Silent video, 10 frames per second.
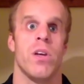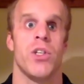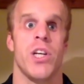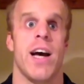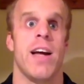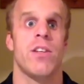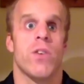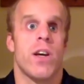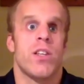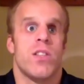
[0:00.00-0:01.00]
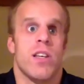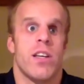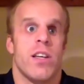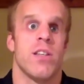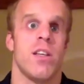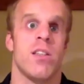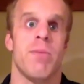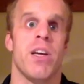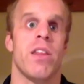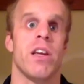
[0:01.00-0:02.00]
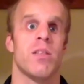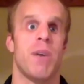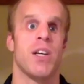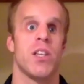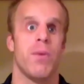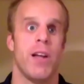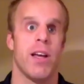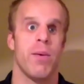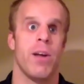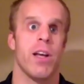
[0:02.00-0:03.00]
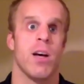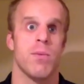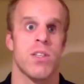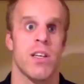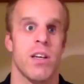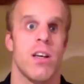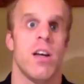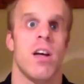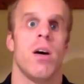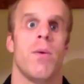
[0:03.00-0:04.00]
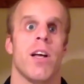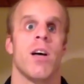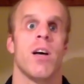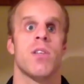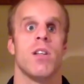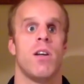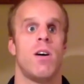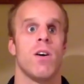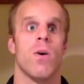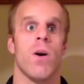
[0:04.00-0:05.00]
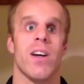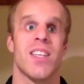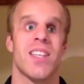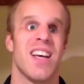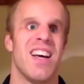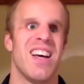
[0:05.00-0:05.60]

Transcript: GI distress is a big thing, especially when it comes to long course.